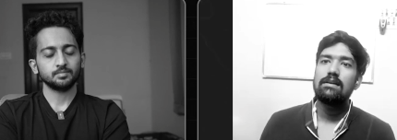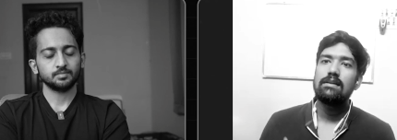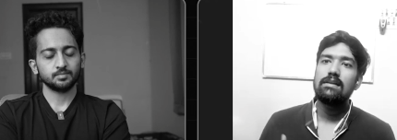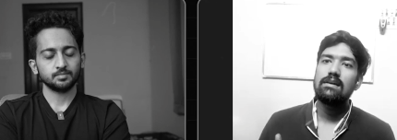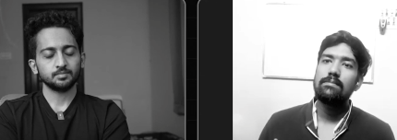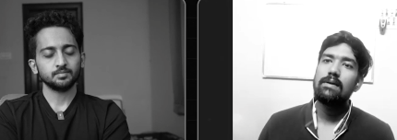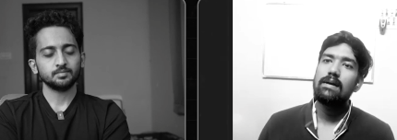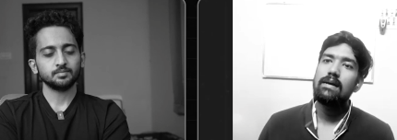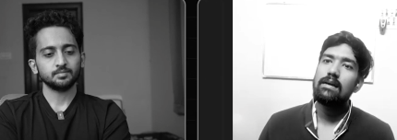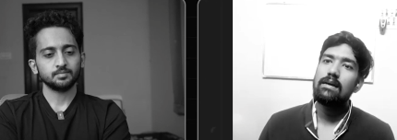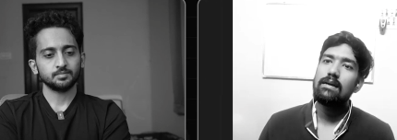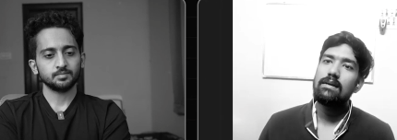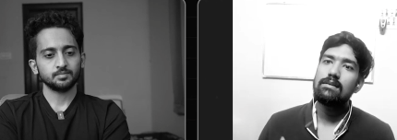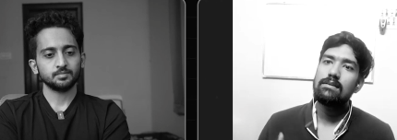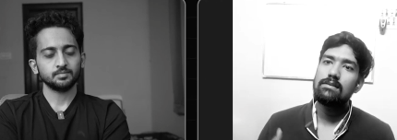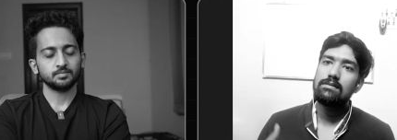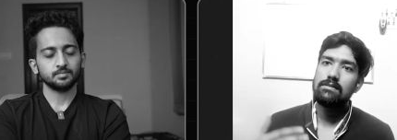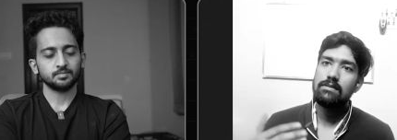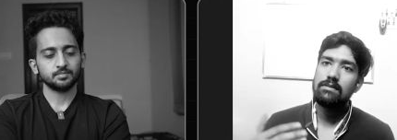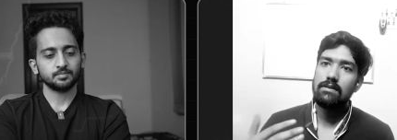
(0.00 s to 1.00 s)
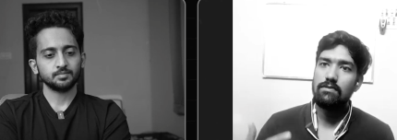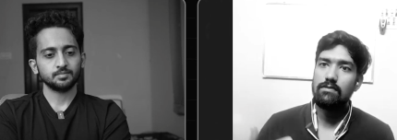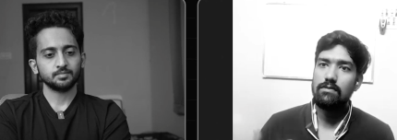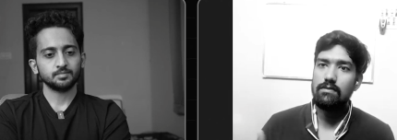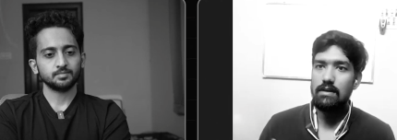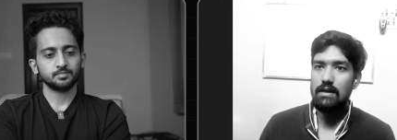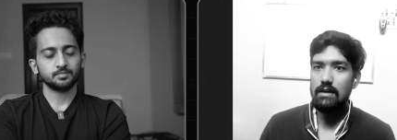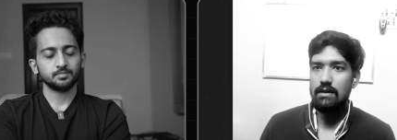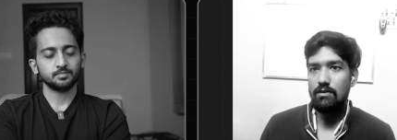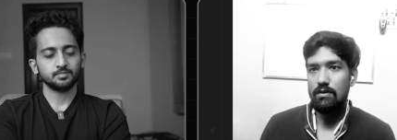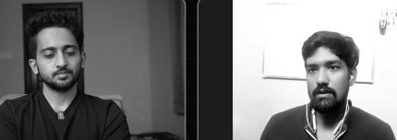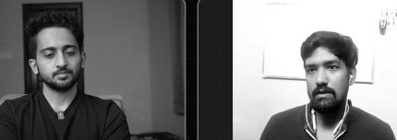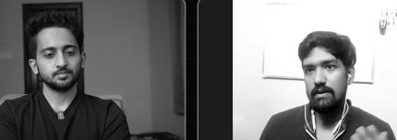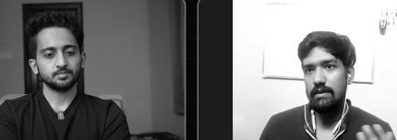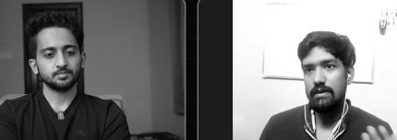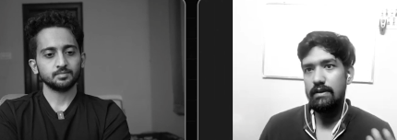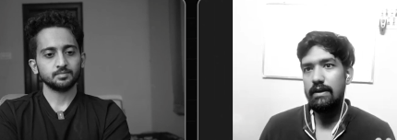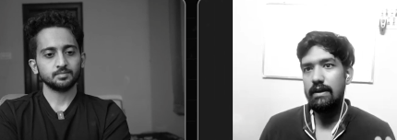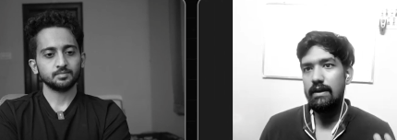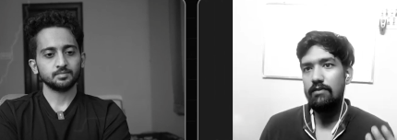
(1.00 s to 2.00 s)
Speaker 1: and thereby I secured an All
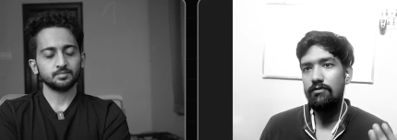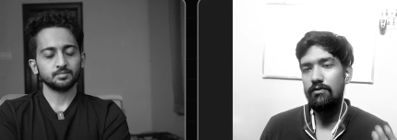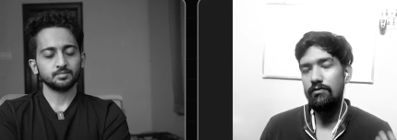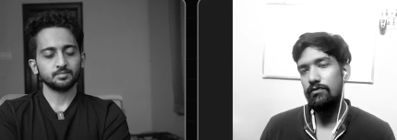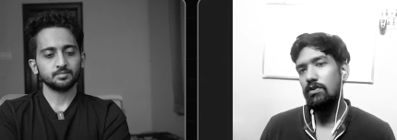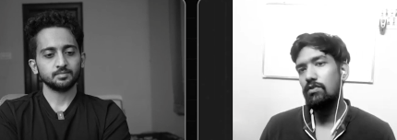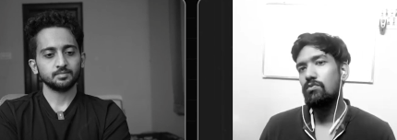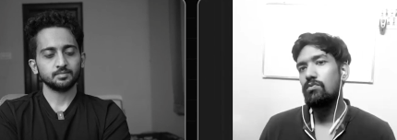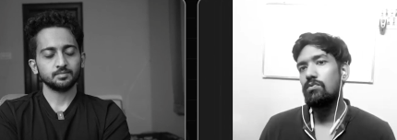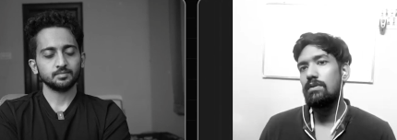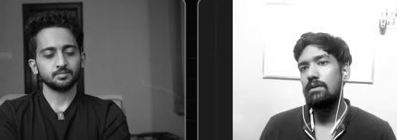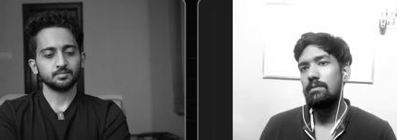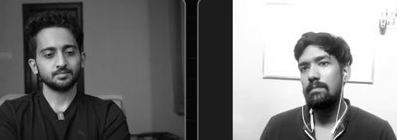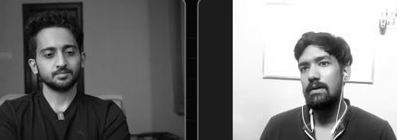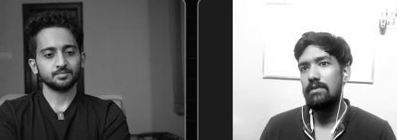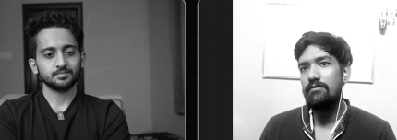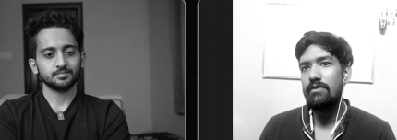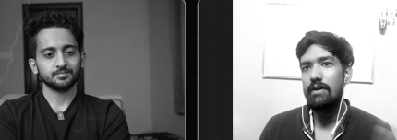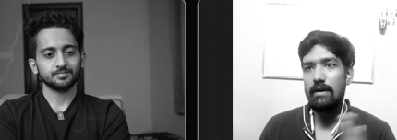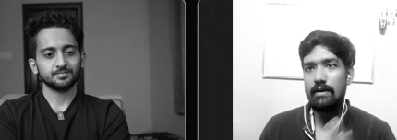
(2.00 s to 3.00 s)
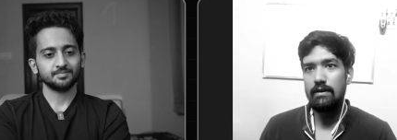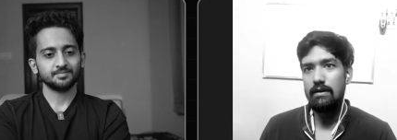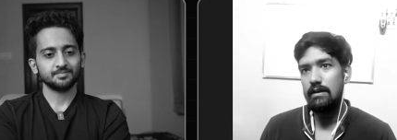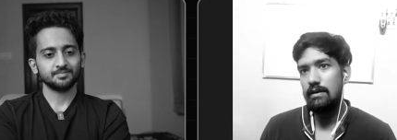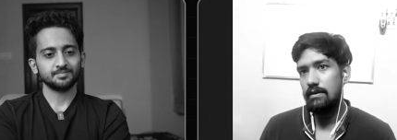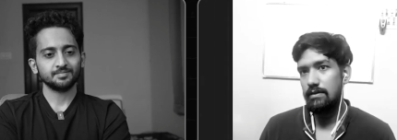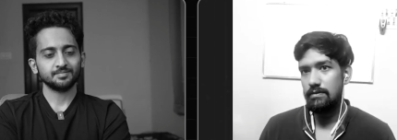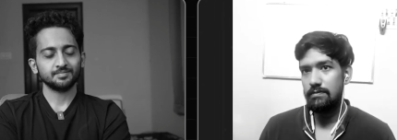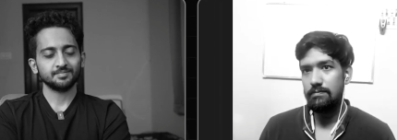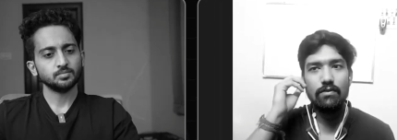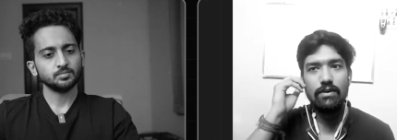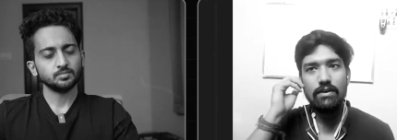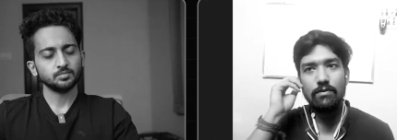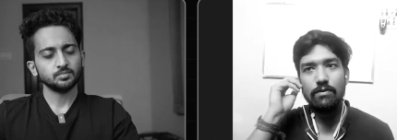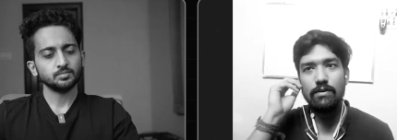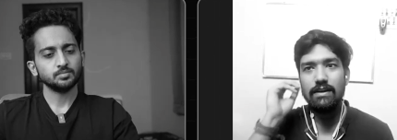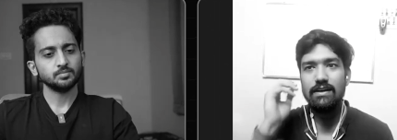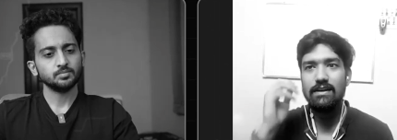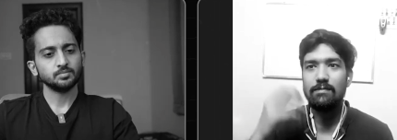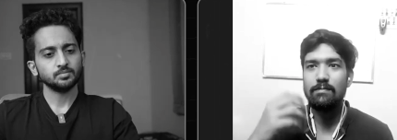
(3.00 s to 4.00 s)
India rank fifty-two in my final year. When
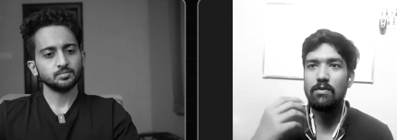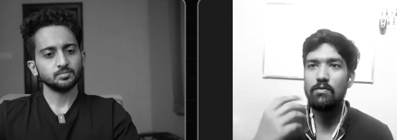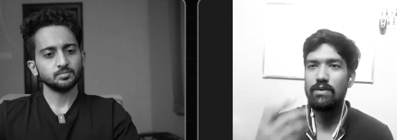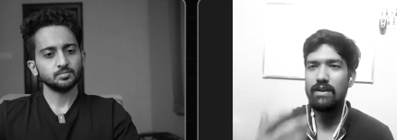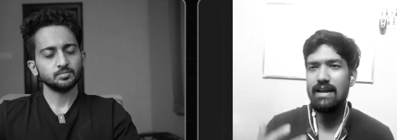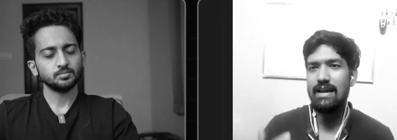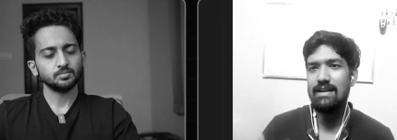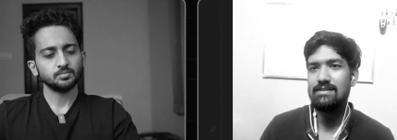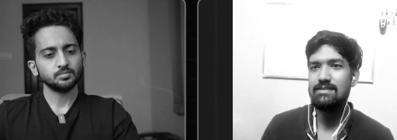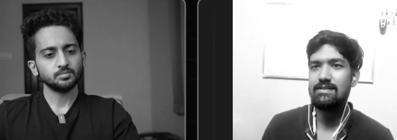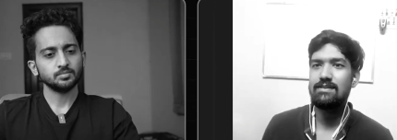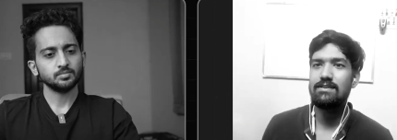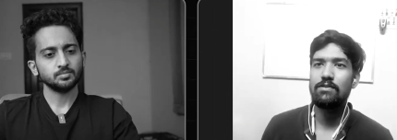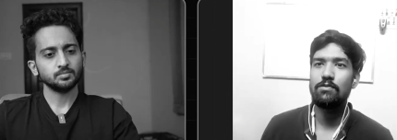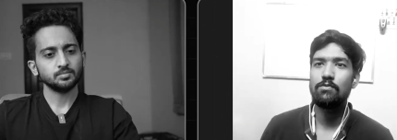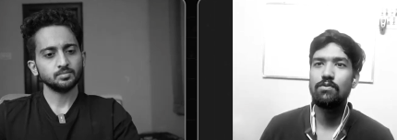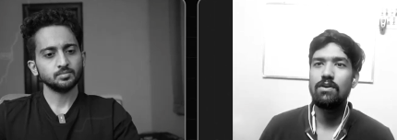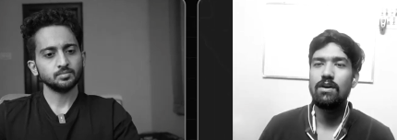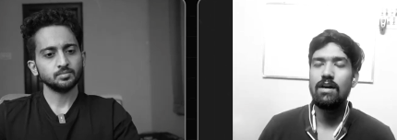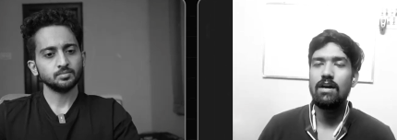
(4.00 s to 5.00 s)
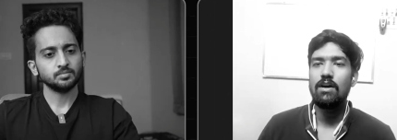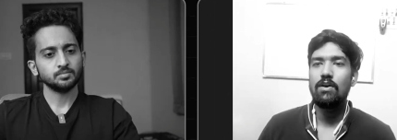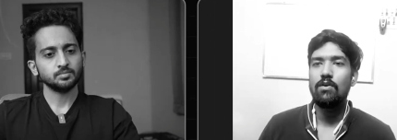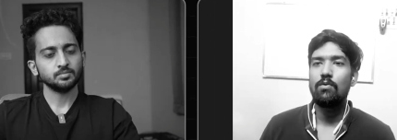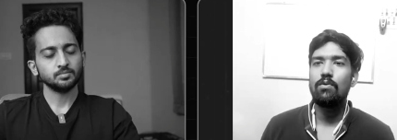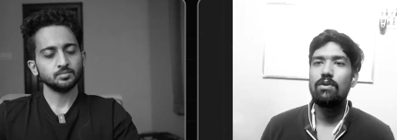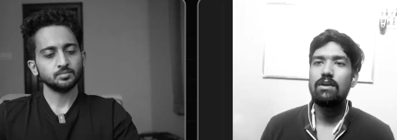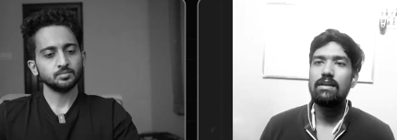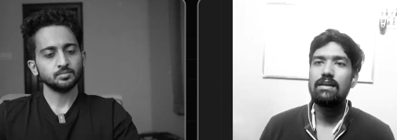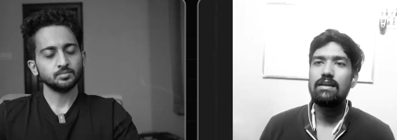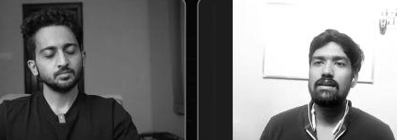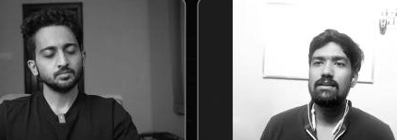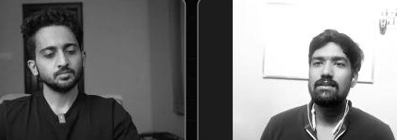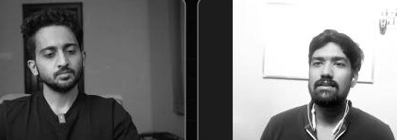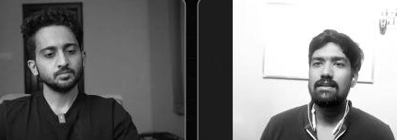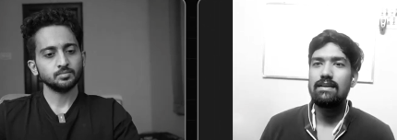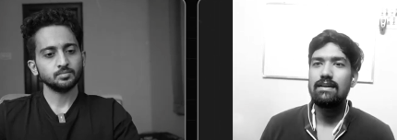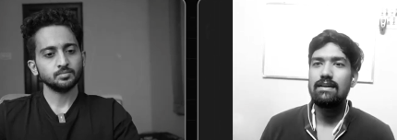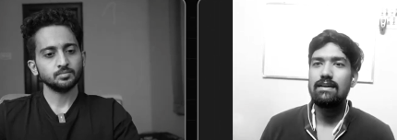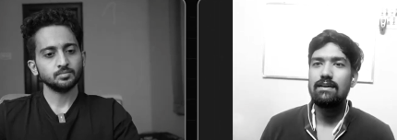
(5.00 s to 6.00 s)
you hear about cancer, you only
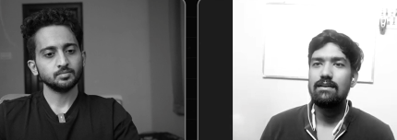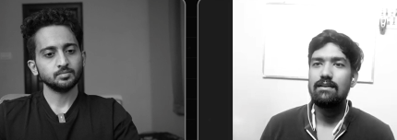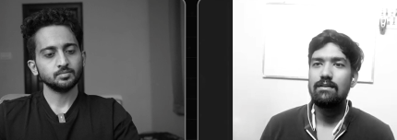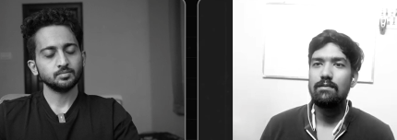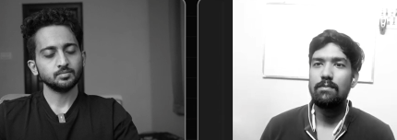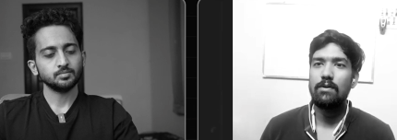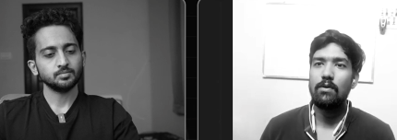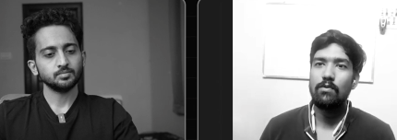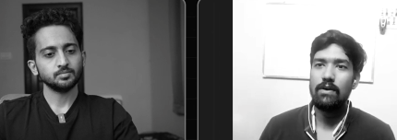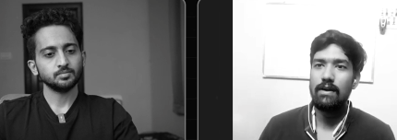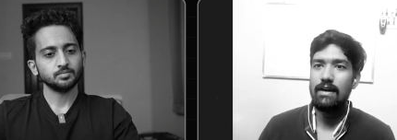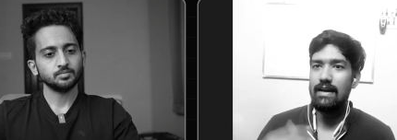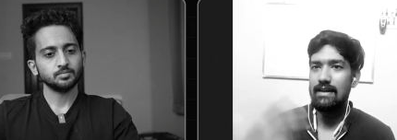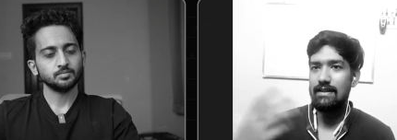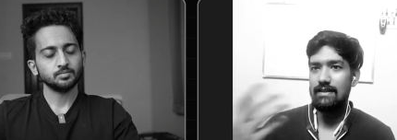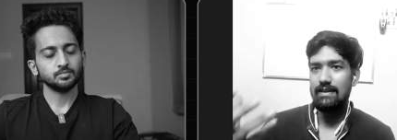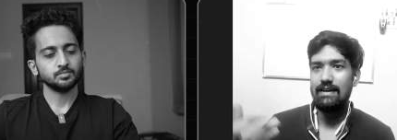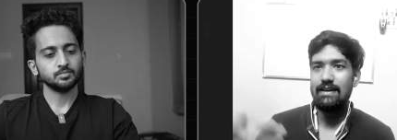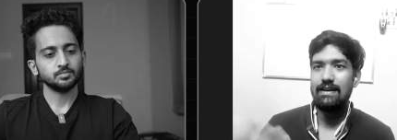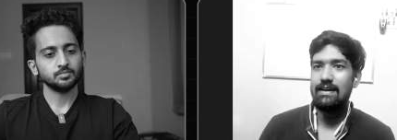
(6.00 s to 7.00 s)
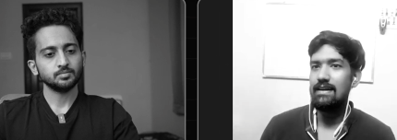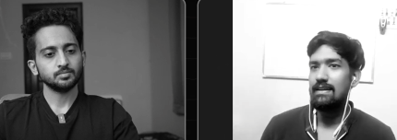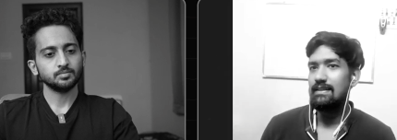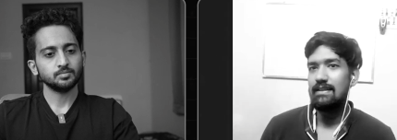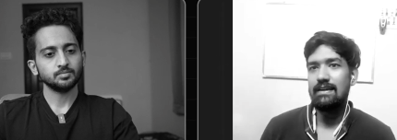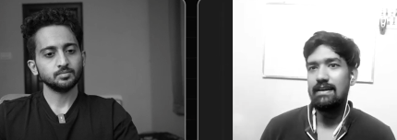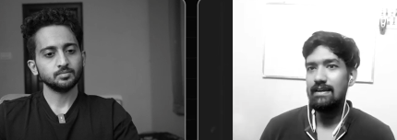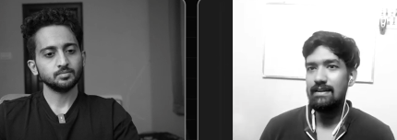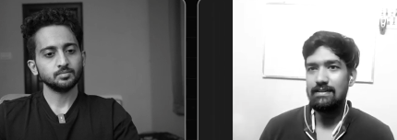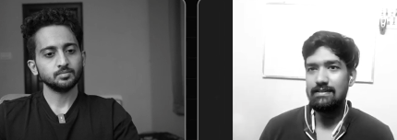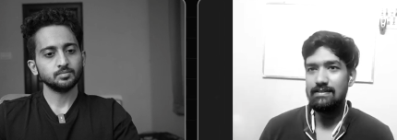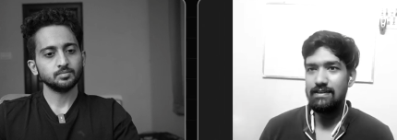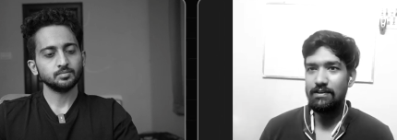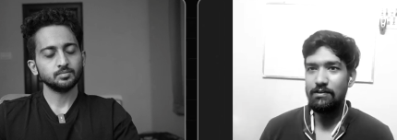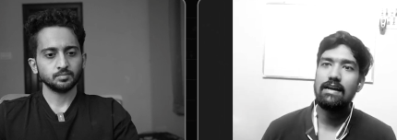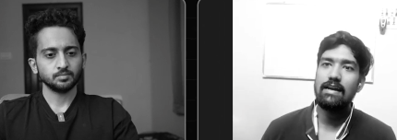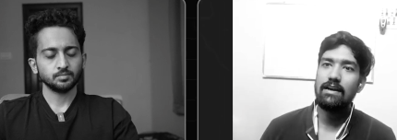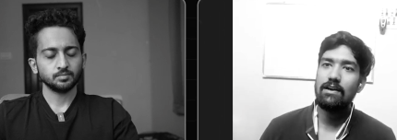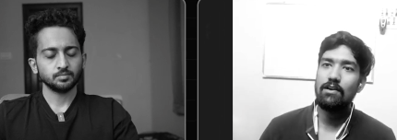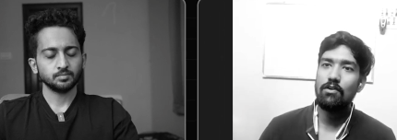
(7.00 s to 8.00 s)
think about death and nothing else.
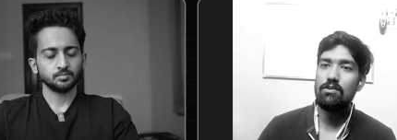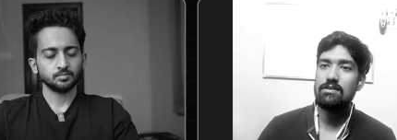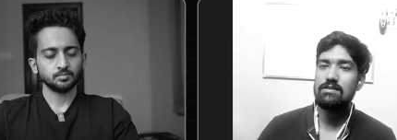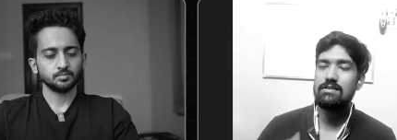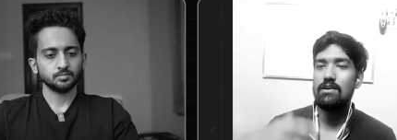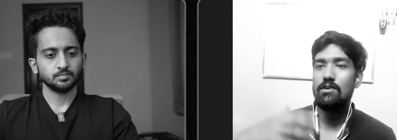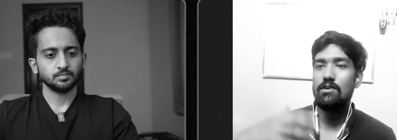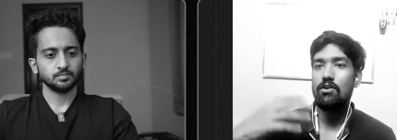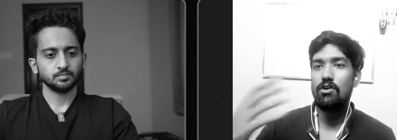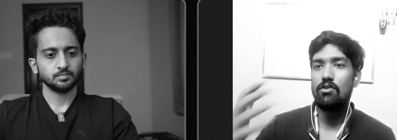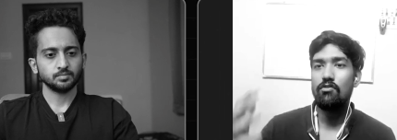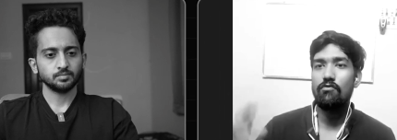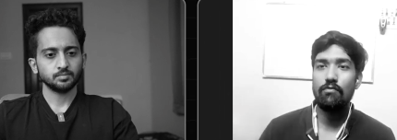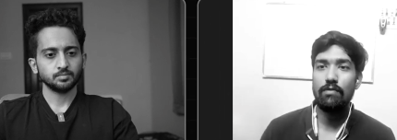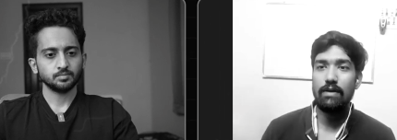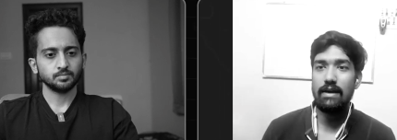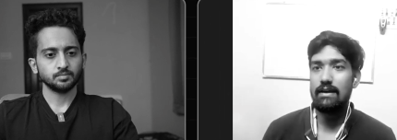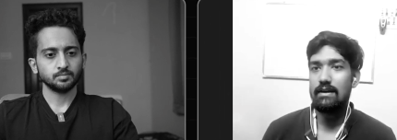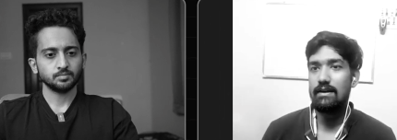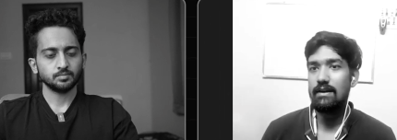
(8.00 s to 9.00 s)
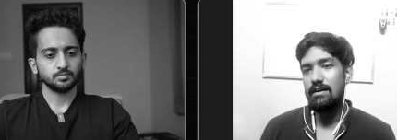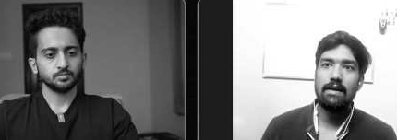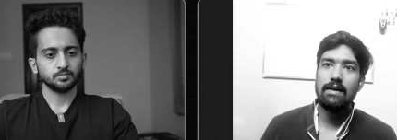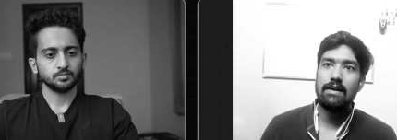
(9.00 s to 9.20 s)
I had lost a lot of weight.